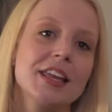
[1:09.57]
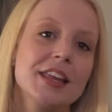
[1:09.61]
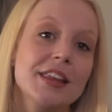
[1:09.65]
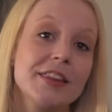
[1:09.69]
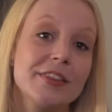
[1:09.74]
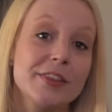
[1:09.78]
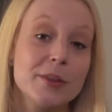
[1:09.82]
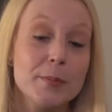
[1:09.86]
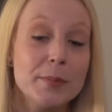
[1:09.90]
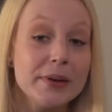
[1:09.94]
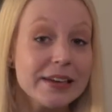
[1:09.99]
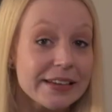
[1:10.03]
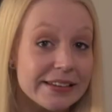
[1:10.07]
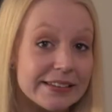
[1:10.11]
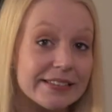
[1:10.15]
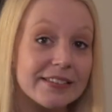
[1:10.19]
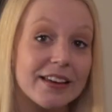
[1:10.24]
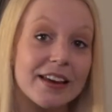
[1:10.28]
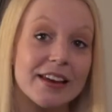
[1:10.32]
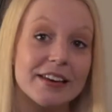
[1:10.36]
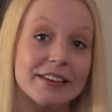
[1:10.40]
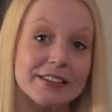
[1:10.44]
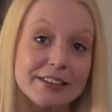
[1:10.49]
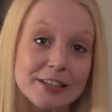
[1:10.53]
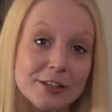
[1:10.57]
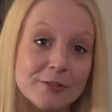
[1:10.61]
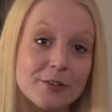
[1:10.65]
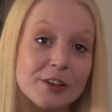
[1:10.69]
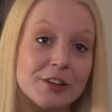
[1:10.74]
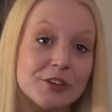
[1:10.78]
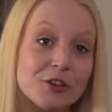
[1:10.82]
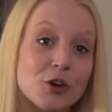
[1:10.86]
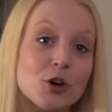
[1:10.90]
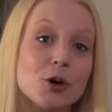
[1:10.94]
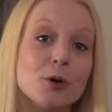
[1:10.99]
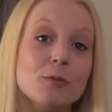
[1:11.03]
The big
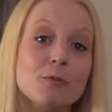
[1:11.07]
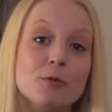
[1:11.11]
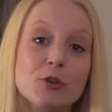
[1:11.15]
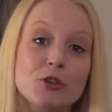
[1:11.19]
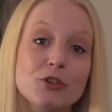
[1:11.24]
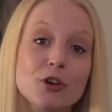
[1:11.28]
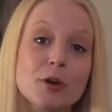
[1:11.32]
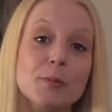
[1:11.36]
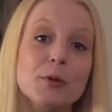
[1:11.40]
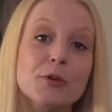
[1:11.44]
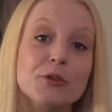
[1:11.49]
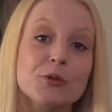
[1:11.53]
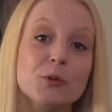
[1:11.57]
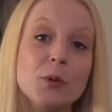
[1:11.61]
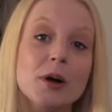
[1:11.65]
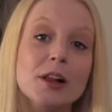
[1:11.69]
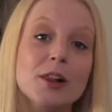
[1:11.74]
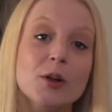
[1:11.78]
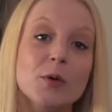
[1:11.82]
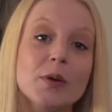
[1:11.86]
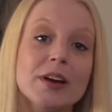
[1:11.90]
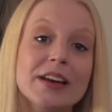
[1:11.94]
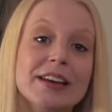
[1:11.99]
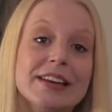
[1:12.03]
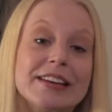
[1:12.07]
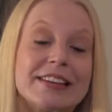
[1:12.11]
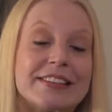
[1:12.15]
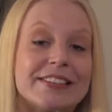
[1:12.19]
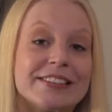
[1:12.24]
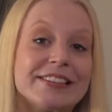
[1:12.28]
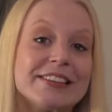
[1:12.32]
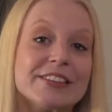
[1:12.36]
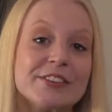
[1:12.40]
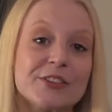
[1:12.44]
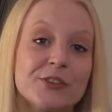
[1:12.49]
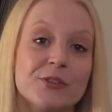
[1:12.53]
scientific term for trouble swallowing is
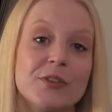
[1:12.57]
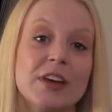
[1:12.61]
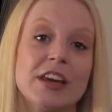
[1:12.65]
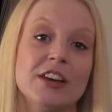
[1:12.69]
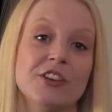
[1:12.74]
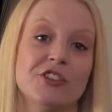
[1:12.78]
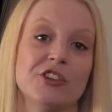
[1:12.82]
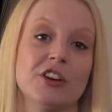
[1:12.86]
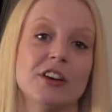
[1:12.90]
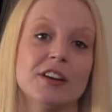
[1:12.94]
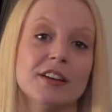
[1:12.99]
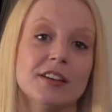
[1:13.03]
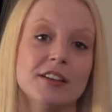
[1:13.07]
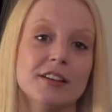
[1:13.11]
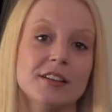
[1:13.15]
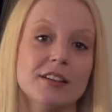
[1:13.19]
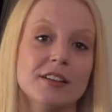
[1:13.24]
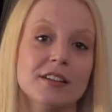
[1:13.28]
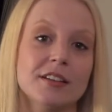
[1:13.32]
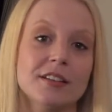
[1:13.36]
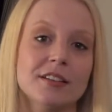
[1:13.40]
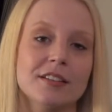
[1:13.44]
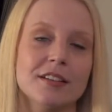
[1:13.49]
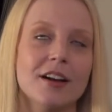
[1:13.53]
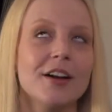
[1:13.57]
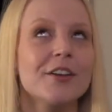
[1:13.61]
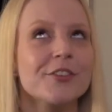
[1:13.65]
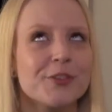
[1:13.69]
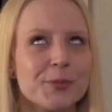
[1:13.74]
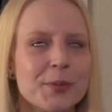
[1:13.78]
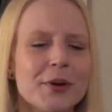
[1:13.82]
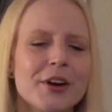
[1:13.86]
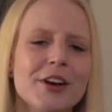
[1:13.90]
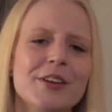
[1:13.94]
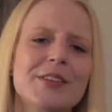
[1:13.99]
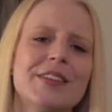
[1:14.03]
dysphagia. I'll
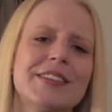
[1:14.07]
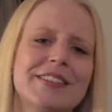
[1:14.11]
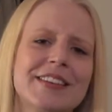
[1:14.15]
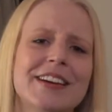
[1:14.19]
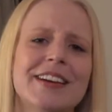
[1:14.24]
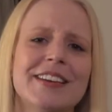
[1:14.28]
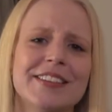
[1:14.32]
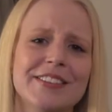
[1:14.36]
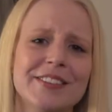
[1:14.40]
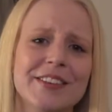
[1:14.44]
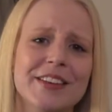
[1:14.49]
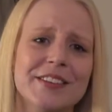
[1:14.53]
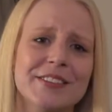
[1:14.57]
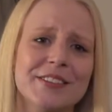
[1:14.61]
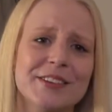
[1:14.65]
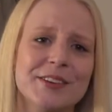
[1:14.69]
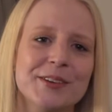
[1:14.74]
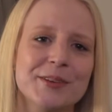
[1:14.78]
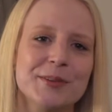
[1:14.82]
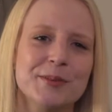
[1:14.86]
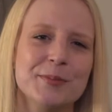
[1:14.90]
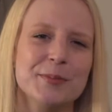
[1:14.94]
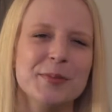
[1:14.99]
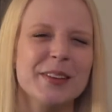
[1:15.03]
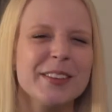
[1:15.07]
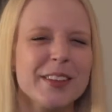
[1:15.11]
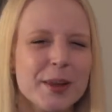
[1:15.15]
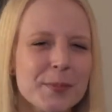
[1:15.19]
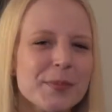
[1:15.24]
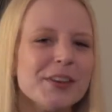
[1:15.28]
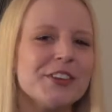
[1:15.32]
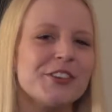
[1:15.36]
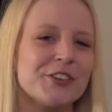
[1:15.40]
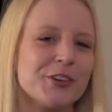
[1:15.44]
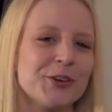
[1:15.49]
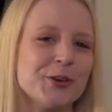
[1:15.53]
spare you the science lesson, but let
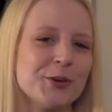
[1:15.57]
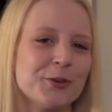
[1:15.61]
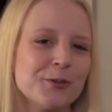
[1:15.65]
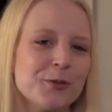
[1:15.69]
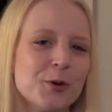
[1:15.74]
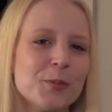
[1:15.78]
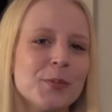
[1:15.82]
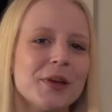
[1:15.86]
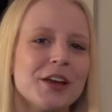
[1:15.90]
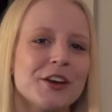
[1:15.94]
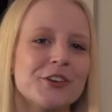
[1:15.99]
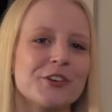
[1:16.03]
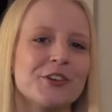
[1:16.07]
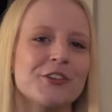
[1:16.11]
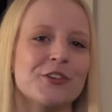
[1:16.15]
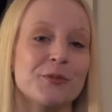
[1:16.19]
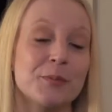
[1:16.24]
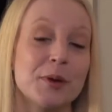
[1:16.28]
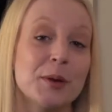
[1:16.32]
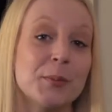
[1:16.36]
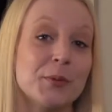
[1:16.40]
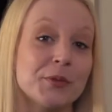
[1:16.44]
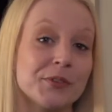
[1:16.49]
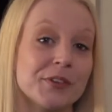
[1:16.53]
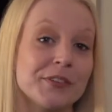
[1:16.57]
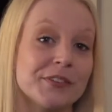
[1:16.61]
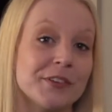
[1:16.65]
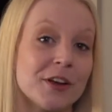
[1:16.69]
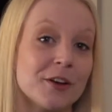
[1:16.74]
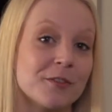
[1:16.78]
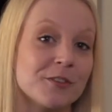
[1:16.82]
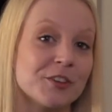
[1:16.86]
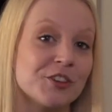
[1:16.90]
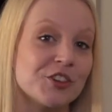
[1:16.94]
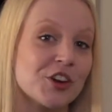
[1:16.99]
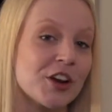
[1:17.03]
me show you a few pictures of people's
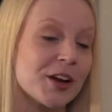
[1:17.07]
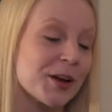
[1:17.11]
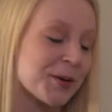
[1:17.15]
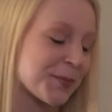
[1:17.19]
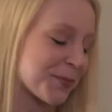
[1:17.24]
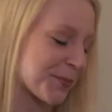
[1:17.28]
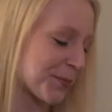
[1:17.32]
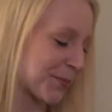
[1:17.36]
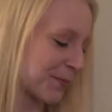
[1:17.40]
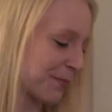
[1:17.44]
esophagi.